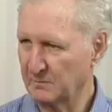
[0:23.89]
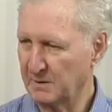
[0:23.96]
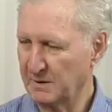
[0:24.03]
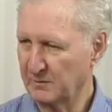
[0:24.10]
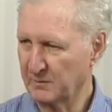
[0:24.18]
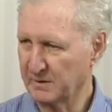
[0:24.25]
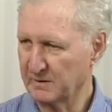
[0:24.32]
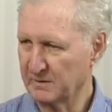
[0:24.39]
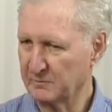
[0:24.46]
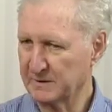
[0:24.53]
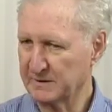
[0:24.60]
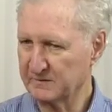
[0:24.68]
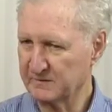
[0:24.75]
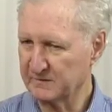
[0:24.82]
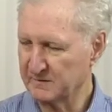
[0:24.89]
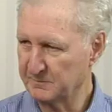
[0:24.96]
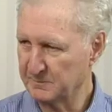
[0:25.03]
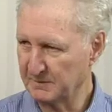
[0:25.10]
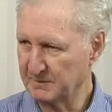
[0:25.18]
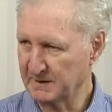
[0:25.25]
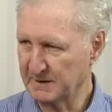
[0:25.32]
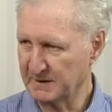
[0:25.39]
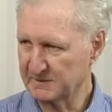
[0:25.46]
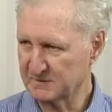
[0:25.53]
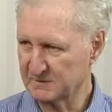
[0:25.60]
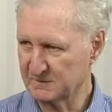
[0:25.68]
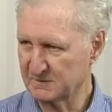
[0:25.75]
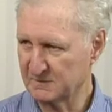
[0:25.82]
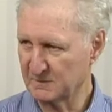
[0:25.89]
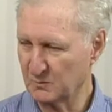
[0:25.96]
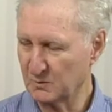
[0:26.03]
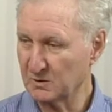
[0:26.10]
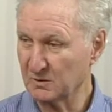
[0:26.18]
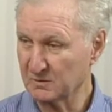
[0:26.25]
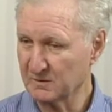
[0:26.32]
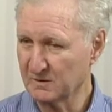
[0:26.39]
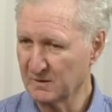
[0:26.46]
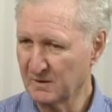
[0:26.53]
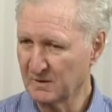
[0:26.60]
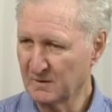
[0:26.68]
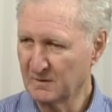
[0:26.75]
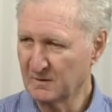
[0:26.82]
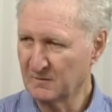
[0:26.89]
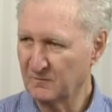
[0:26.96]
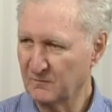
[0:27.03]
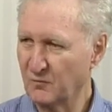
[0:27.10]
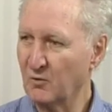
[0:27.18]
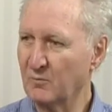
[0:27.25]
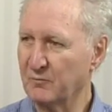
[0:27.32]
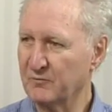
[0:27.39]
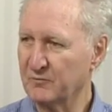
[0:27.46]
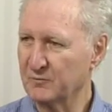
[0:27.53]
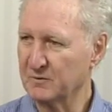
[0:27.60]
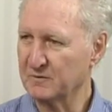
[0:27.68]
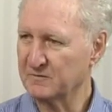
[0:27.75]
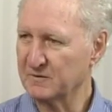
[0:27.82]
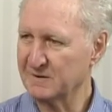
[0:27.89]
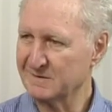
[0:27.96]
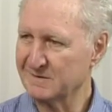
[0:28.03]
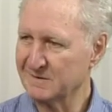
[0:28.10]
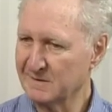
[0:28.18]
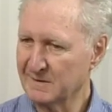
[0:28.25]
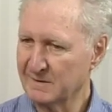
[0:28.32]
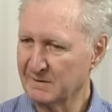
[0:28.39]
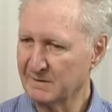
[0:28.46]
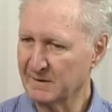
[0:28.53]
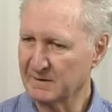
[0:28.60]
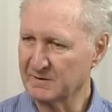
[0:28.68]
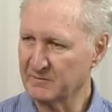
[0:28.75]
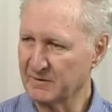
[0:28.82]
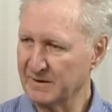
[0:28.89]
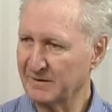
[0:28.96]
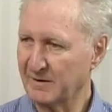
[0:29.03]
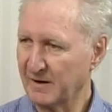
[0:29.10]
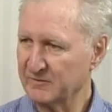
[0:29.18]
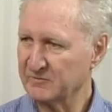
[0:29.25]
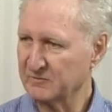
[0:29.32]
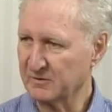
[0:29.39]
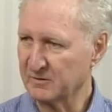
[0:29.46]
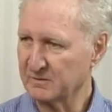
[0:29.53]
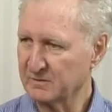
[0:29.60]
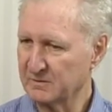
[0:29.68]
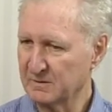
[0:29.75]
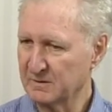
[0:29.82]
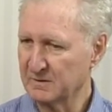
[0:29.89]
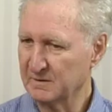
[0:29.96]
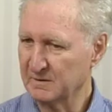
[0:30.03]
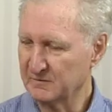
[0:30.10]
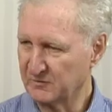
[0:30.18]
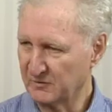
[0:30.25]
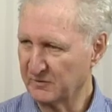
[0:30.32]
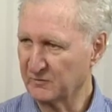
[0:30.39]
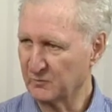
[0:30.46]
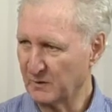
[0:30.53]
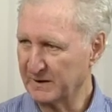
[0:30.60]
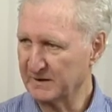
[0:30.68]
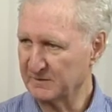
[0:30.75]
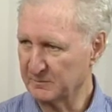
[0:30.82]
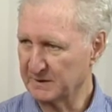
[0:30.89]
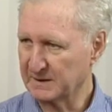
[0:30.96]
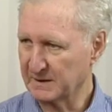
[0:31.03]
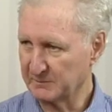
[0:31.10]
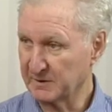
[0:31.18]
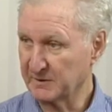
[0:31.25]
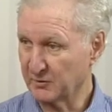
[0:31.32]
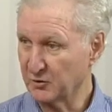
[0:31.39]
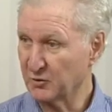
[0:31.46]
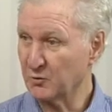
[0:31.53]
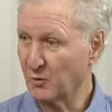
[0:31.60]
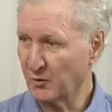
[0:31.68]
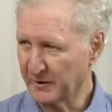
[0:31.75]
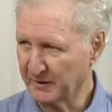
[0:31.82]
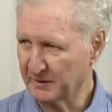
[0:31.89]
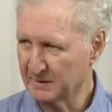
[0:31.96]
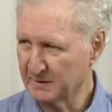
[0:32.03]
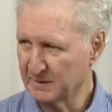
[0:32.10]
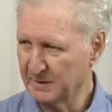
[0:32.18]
by one of the biggest publications in the world, Forbes, which said that green hydrogen is on its way to becoming the new oil.